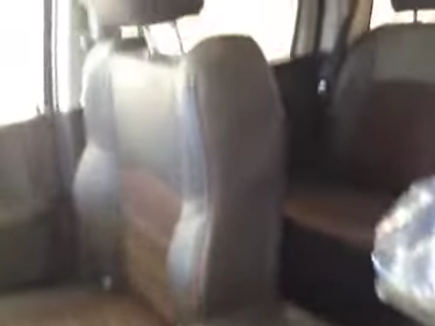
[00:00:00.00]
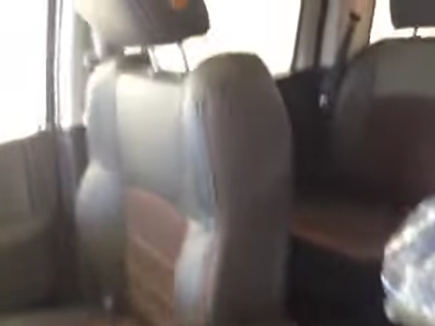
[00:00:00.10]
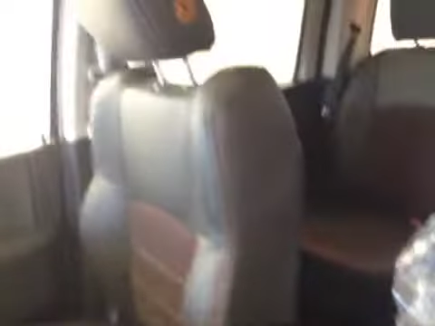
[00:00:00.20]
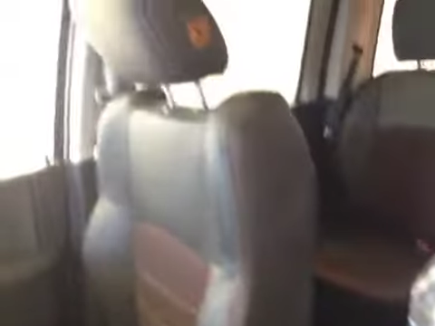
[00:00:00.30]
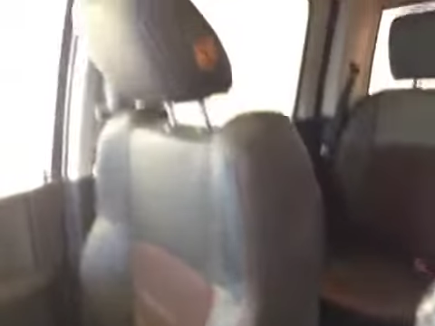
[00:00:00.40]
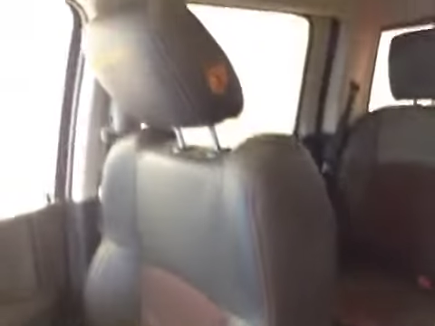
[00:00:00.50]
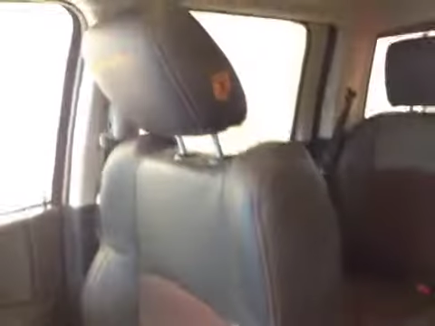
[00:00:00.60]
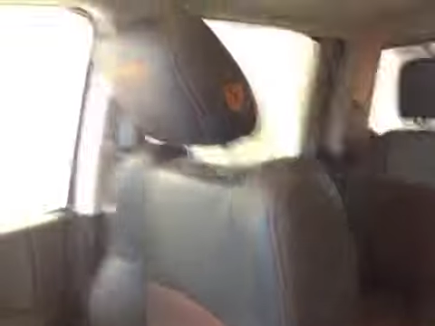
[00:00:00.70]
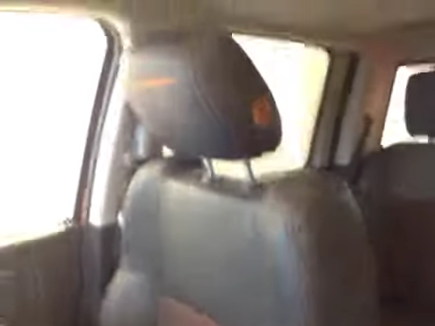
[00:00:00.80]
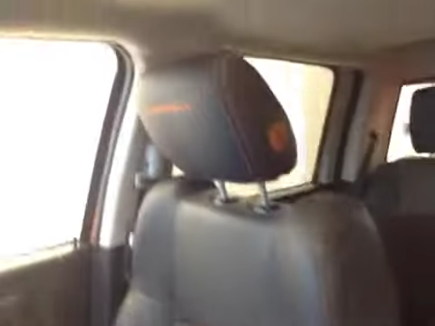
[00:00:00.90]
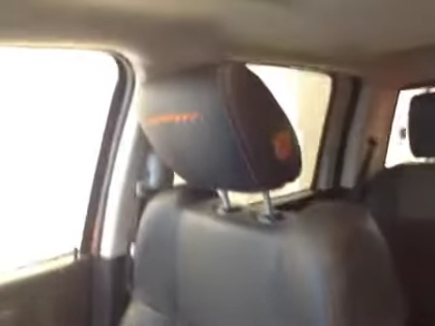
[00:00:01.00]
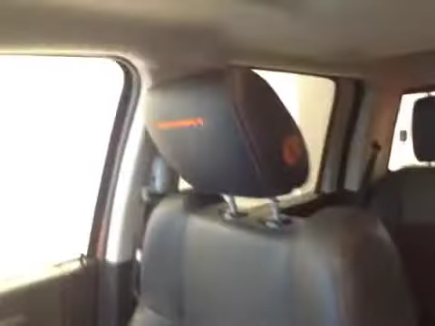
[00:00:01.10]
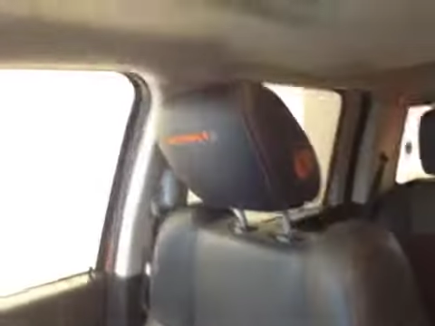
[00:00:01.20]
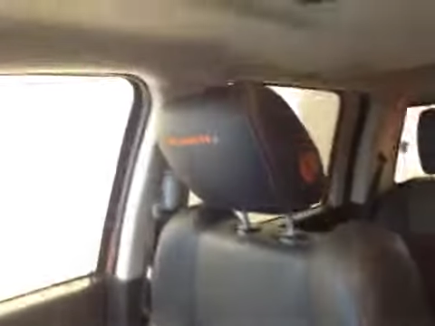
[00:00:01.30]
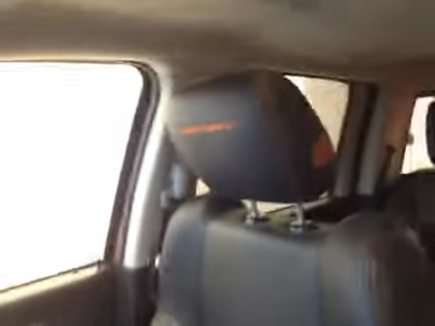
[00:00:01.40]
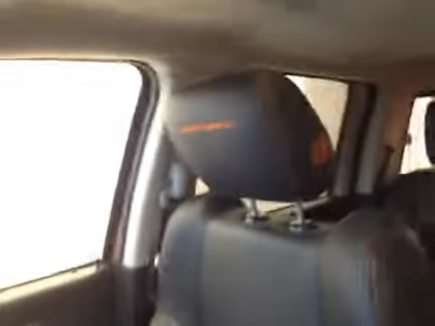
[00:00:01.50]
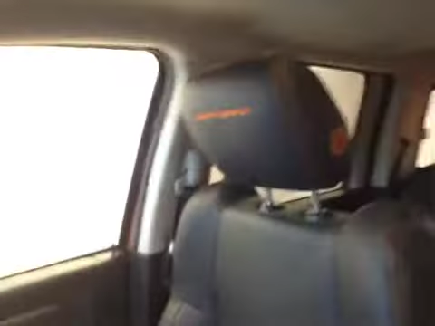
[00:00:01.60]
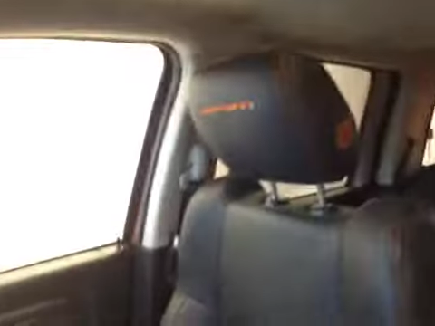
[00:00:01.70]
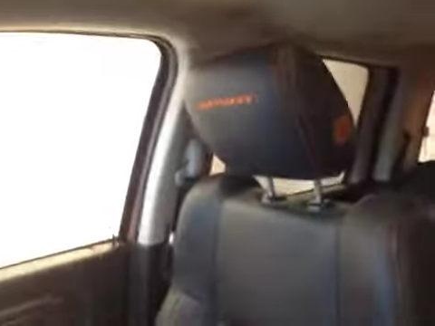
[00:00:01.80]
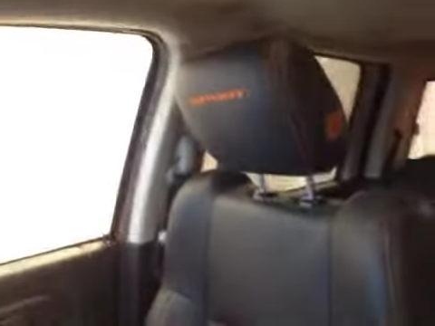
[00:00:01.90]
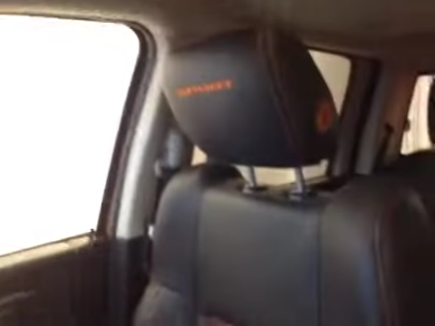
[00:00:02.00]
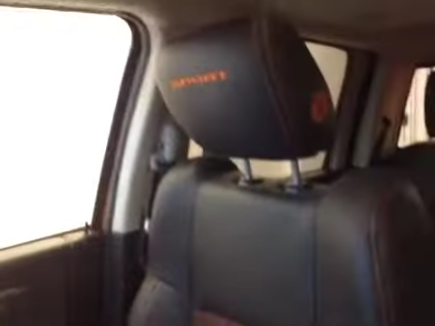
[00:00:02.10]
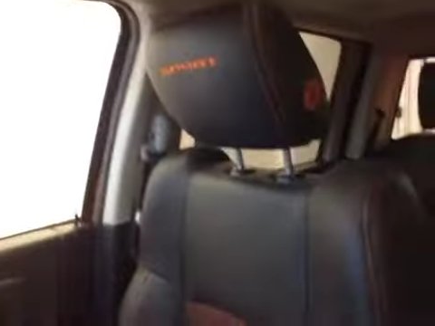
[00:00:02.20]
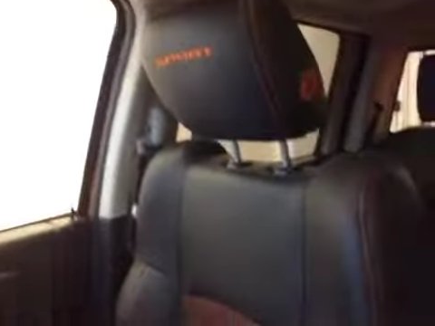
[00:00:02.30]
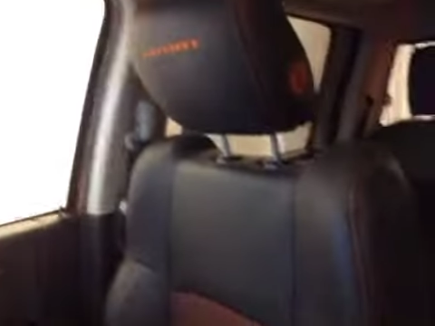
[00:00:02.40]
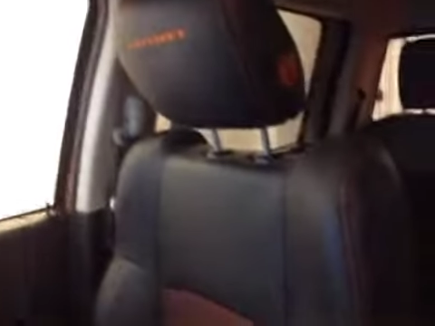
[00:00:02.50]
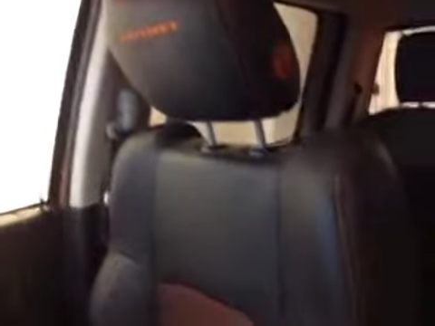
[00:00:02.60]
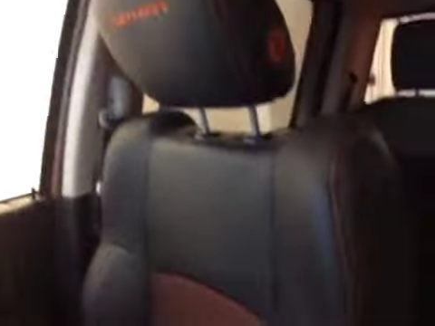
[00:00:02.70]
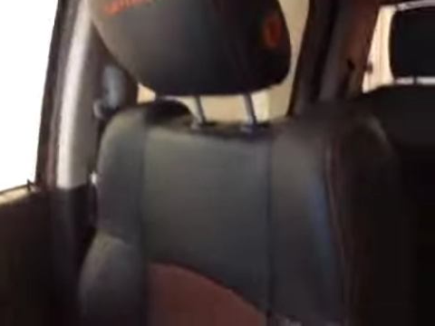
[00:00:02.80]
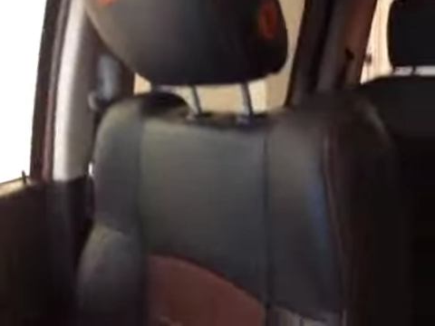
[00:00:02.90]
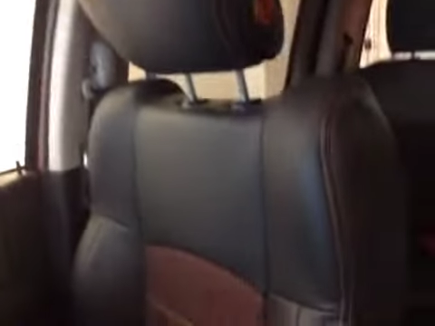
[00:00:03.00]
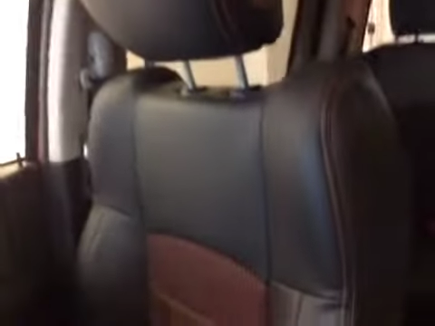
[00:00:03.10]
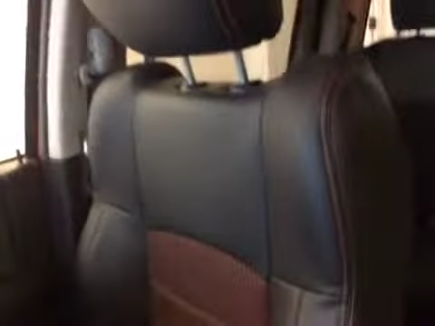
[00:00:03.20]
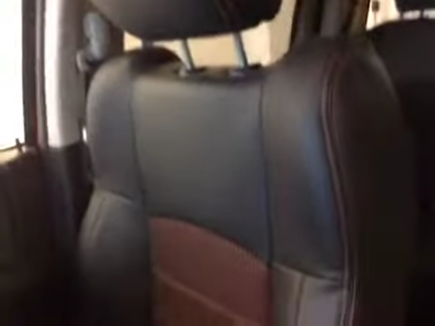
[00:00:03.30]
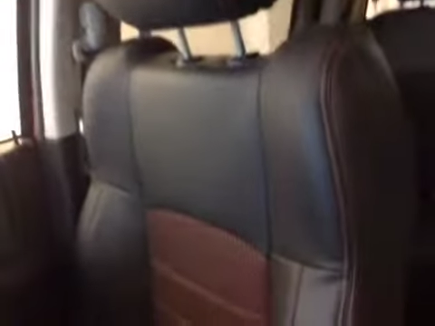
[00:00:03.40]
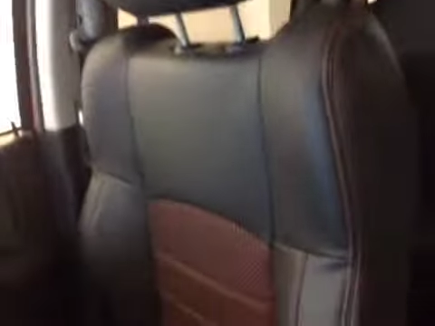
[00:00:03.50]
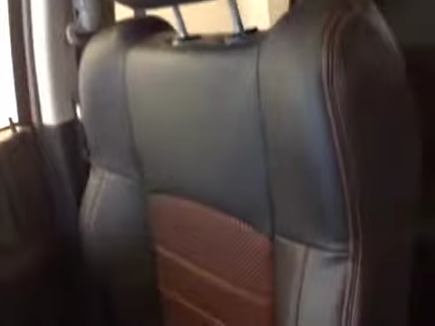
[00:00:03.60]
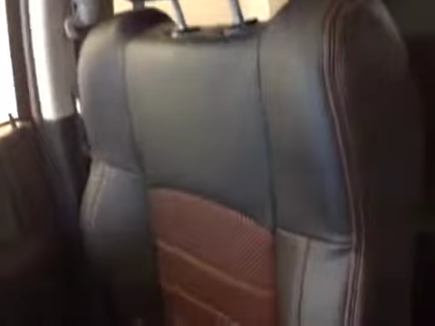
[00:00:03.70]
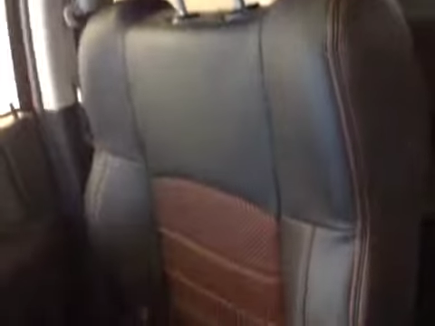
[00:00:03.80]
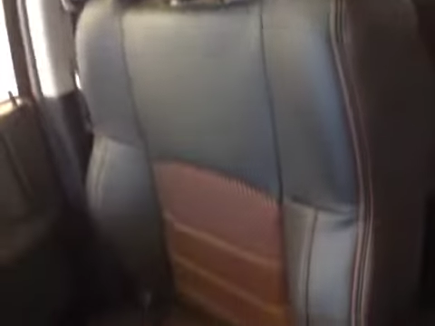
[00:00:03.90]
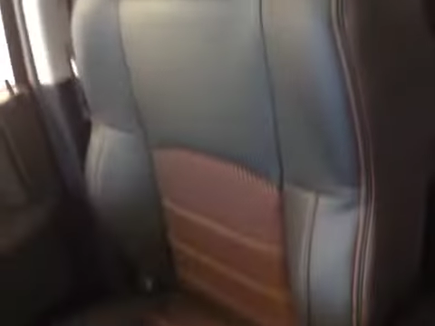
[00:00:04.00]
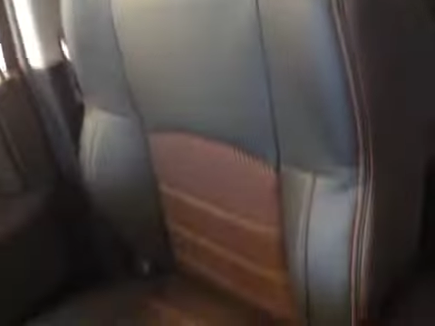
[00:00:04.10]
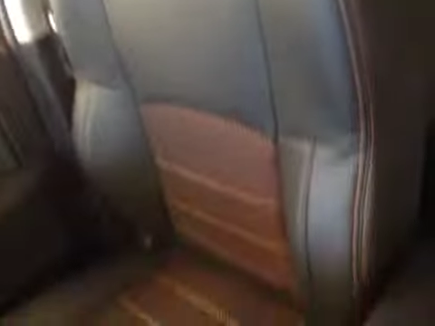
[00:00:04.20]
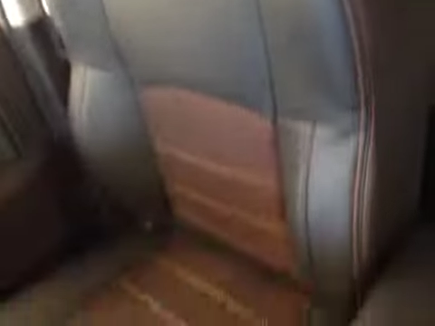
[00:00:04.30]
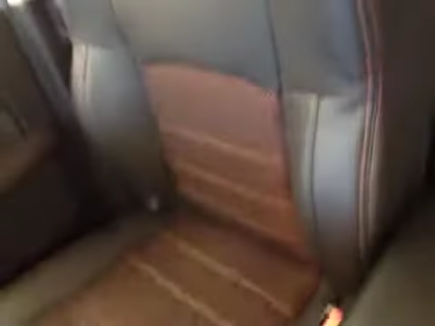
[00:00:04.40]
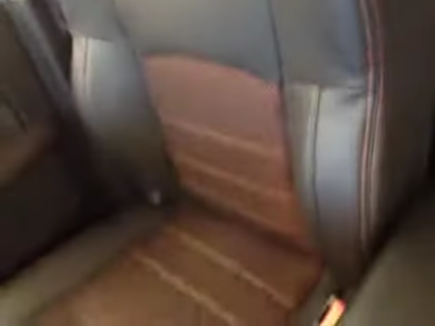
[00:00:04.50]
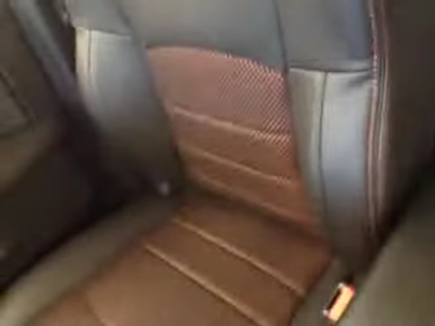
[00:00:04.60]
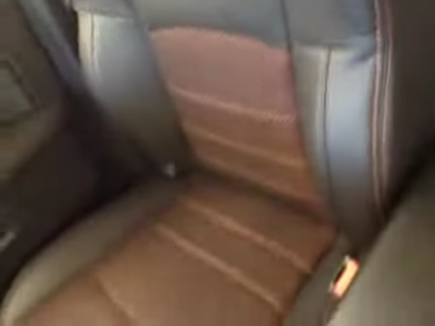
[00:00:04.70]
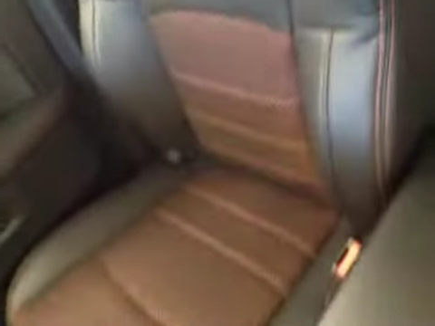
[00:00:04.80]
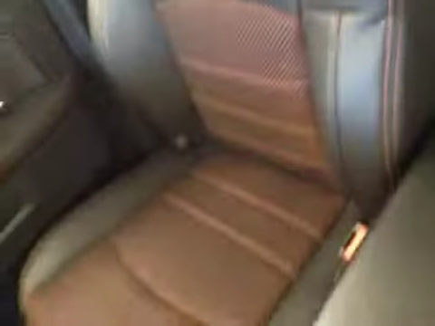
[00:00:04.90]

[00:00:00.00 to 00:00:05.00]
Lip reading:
(no speaker visible)